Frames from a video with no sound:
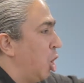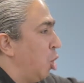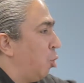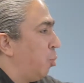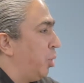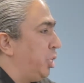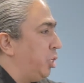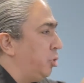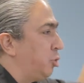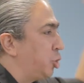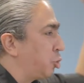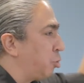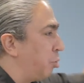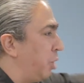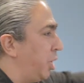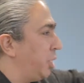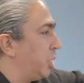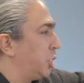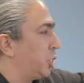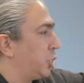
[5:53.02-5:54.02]
When you
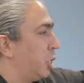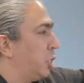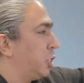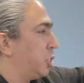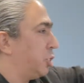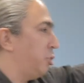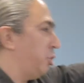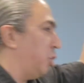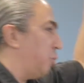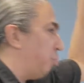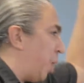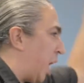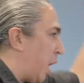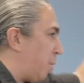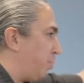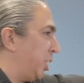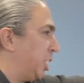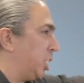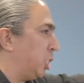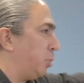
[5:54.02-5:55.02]
join the church through your
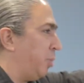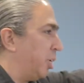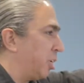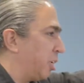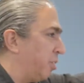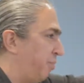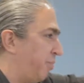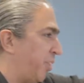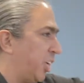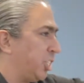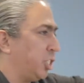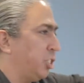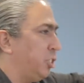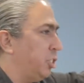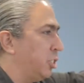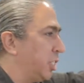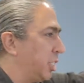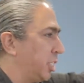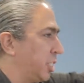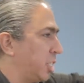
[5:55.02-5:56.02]
baptism, your confession,
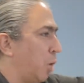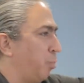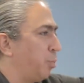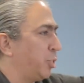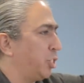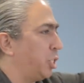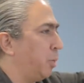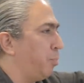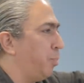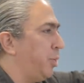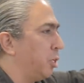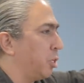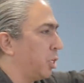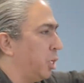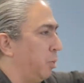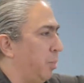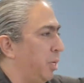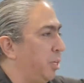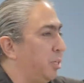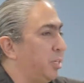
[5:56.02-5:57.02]
your discipleship, and your
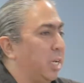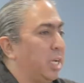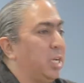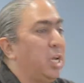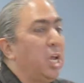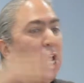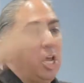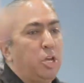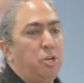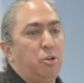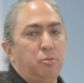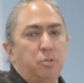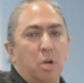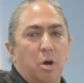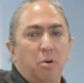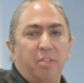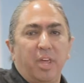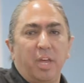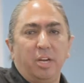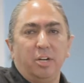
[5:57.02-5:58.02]
community, you
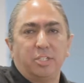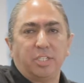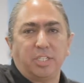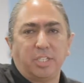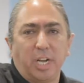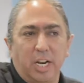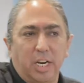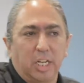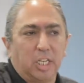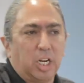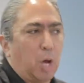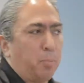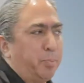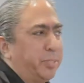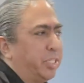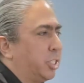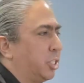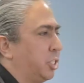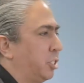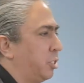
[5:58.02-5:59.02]
know that you're standing in
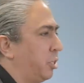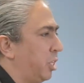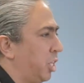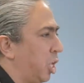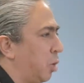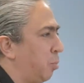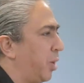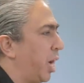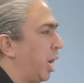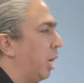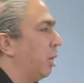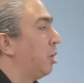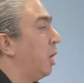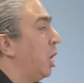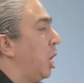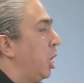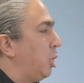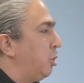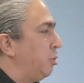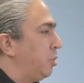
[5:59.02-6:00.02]
opposition to the empire.
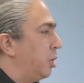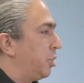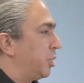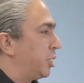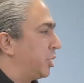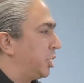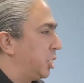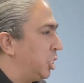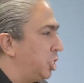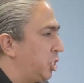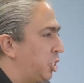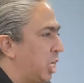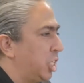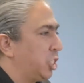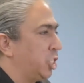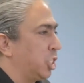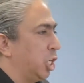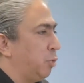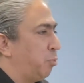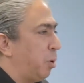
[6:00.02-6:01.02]
You know there's a good
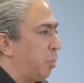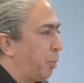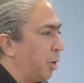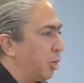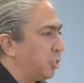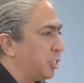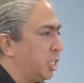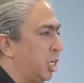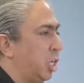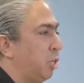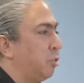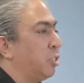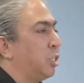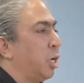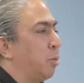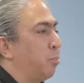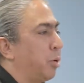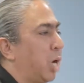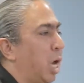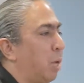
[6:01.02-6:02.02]
chance you're going to be persecuted
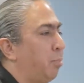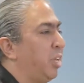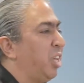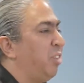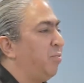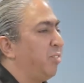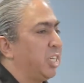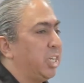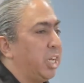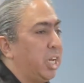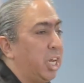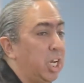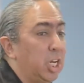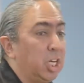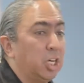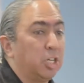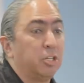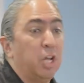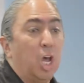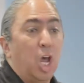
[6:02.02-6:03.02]
and probably even killed